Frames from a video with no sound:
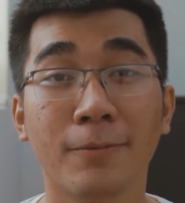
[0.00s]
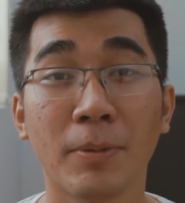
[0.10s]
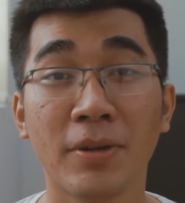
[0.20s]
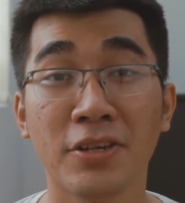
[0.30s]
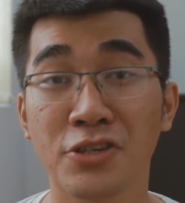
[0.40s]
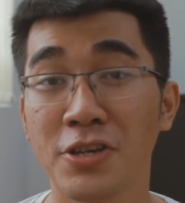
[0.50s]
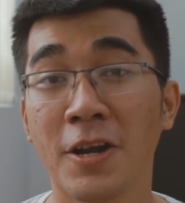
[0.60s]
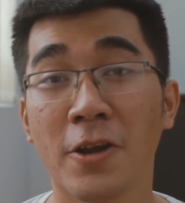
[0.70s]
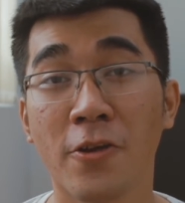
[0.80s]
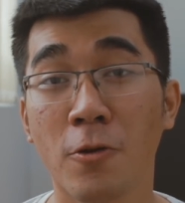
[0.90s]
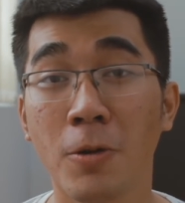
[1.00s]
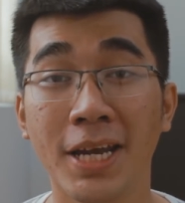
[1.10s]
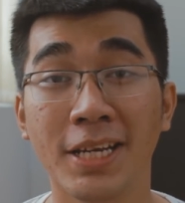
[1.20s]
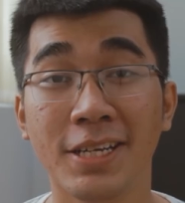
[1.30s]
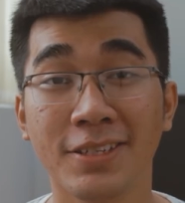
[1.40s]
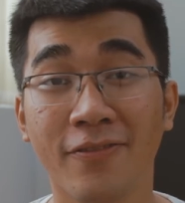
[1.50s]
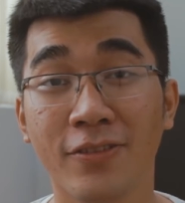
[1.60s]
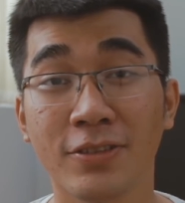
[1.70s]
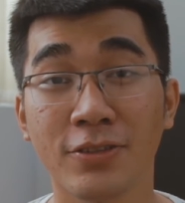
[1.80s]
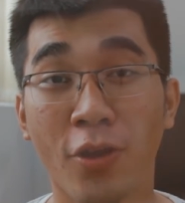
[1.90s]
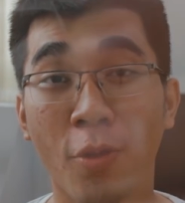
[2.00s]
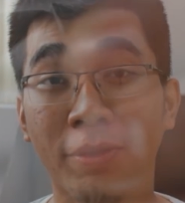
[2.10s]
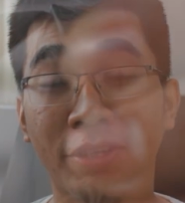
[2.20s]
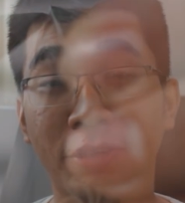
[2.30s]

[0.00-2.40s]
Maybe share your way to open